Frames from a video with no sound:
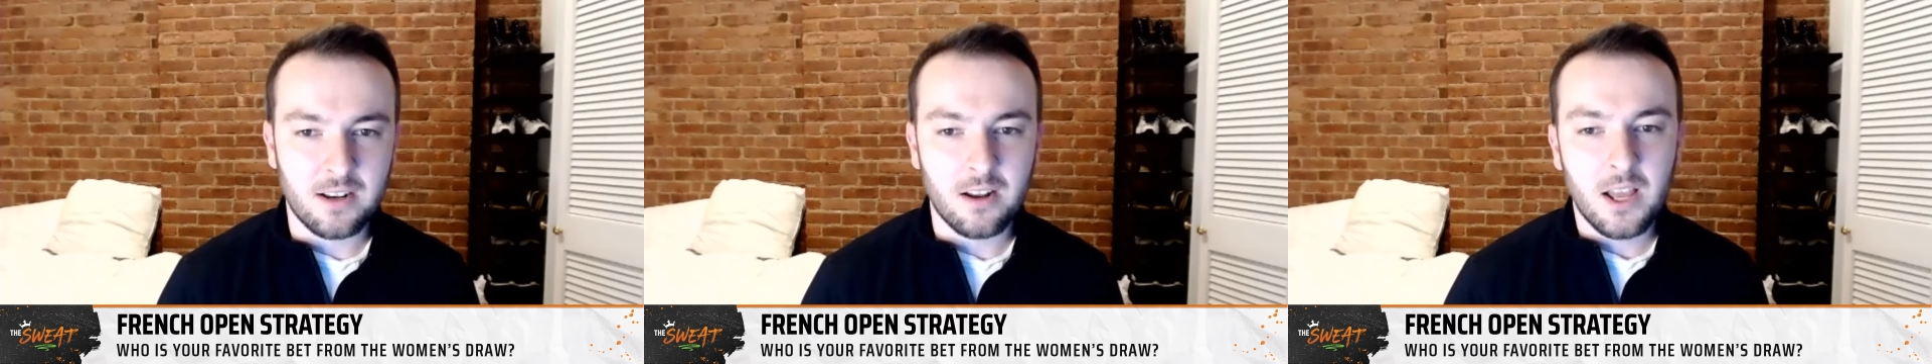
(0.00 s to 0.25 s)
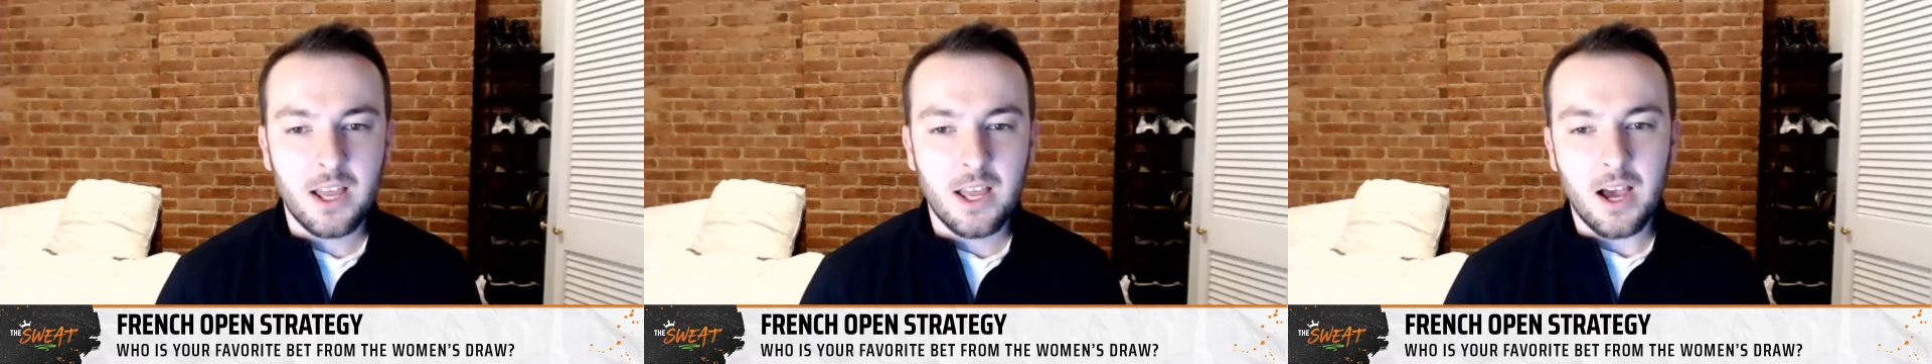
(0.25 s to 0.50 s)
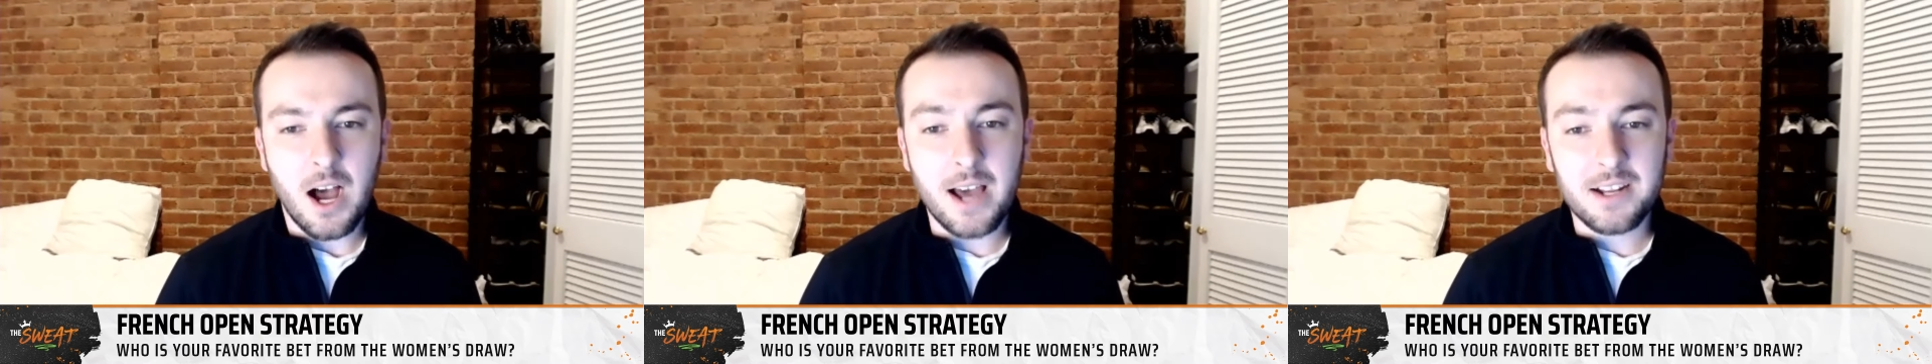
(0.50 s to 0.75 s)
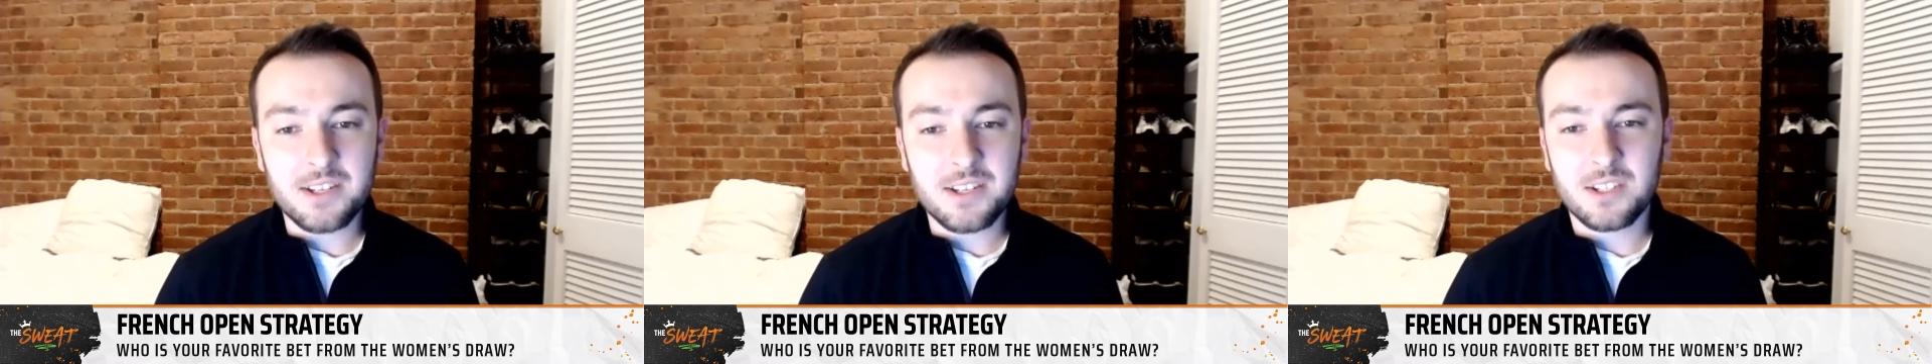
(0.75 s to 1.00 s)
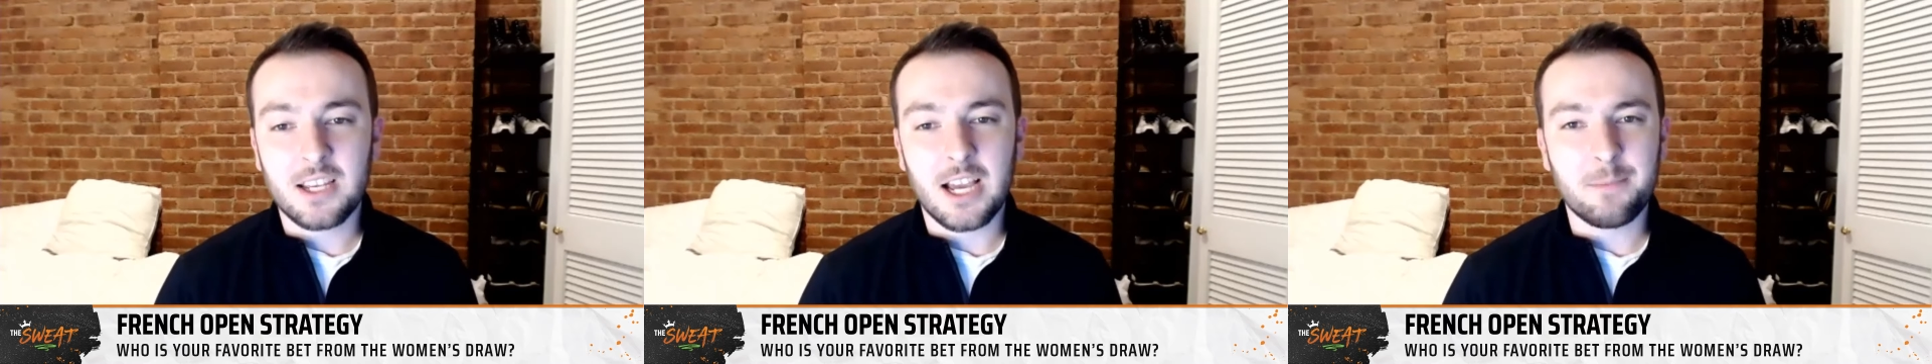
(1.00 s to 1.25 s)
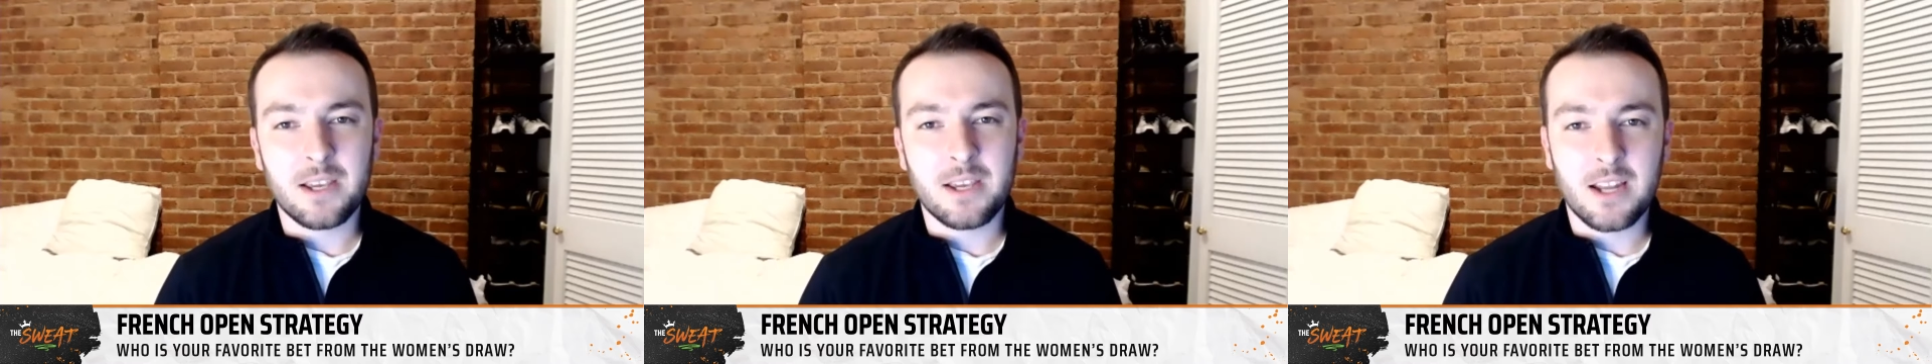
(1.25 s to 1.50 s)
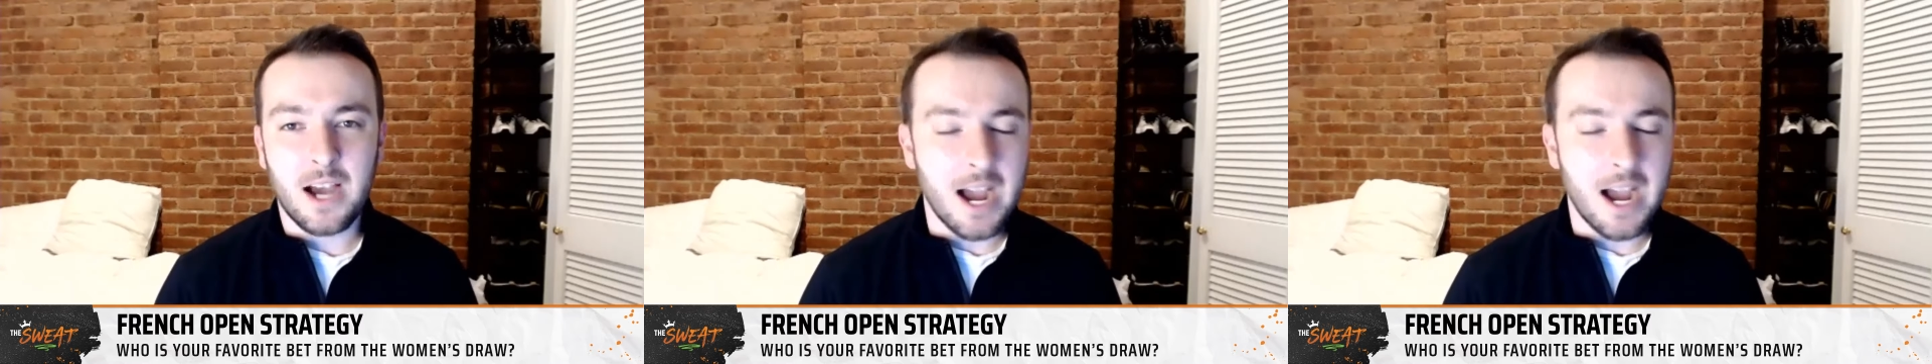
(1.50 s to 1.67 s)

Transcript: And honestly, I mean,